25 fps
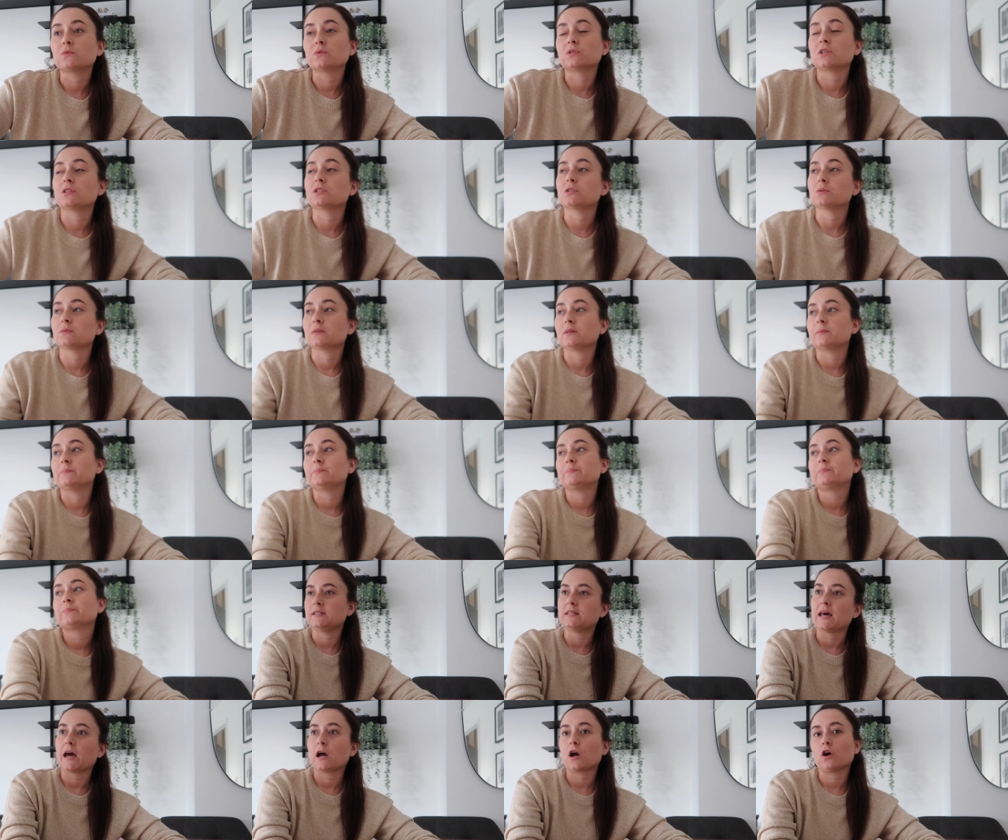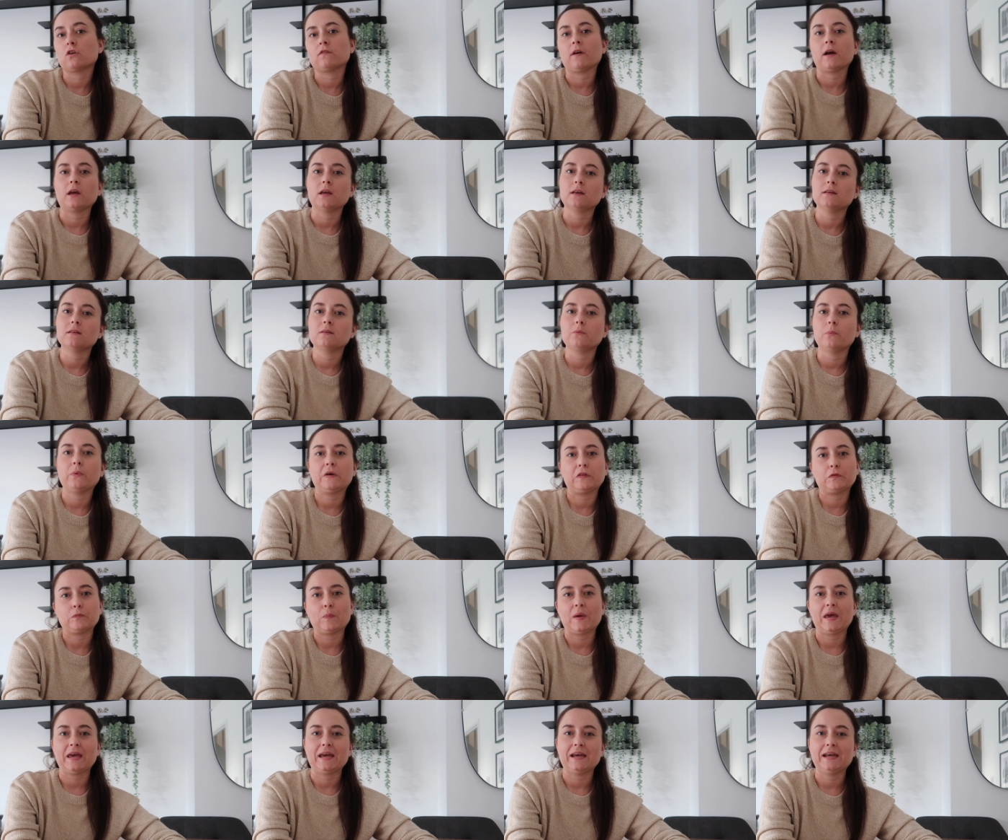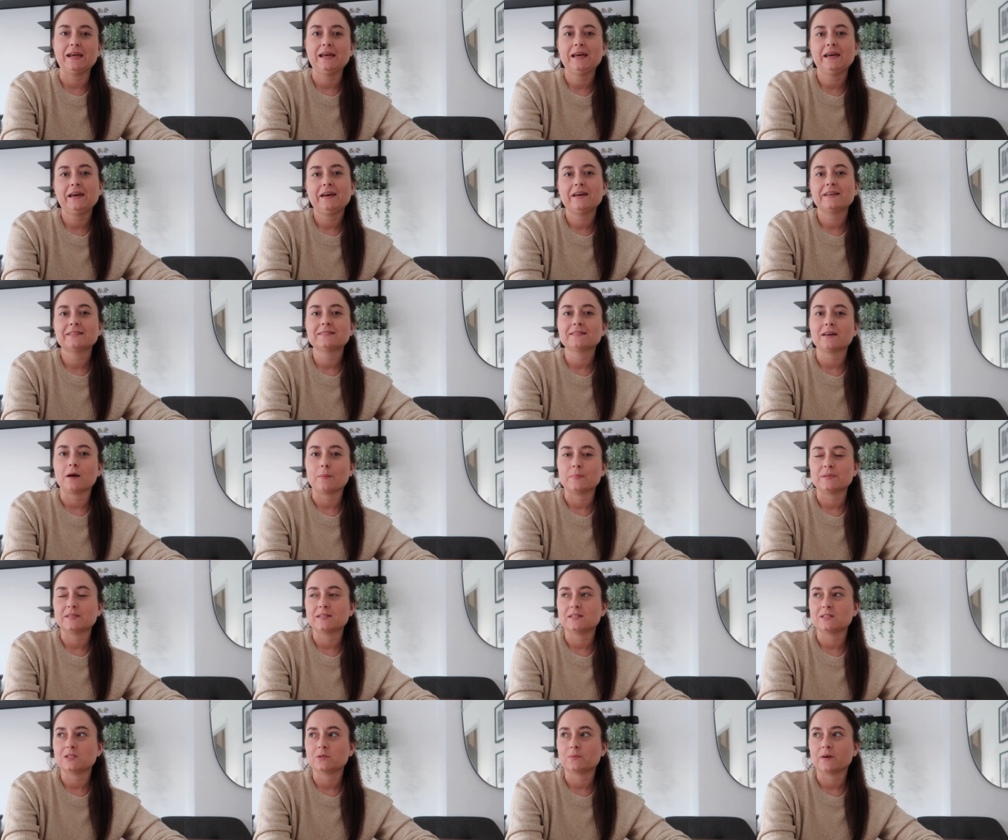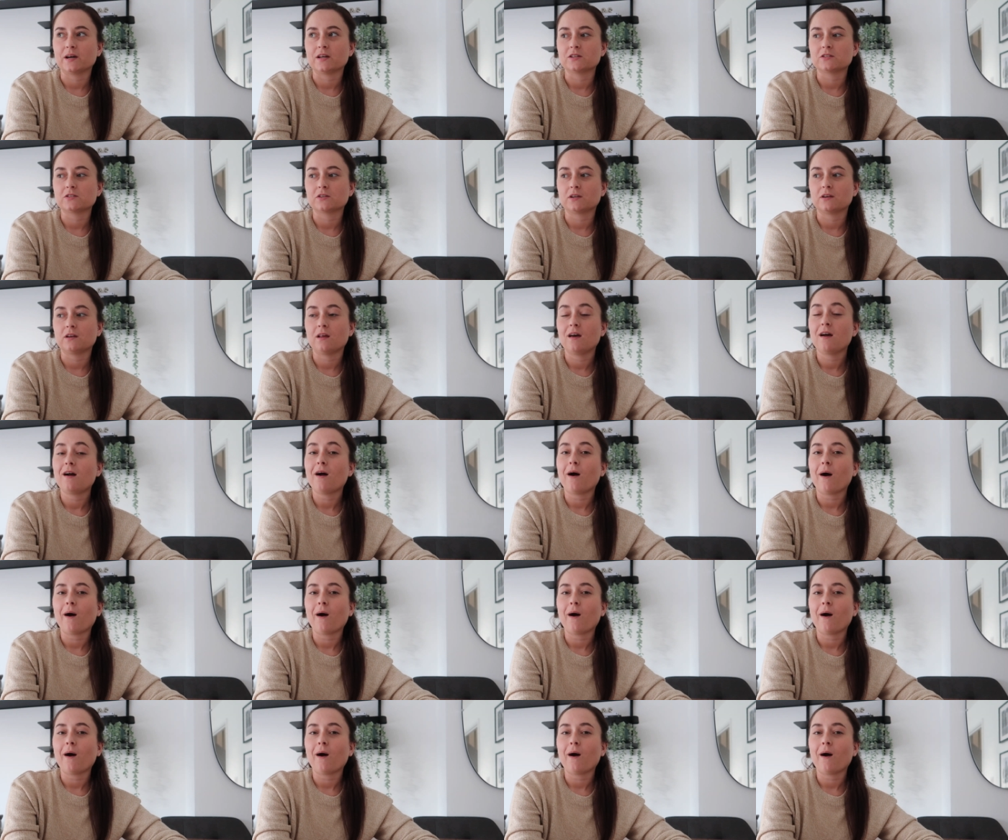also do a, a decorate with me type of situation.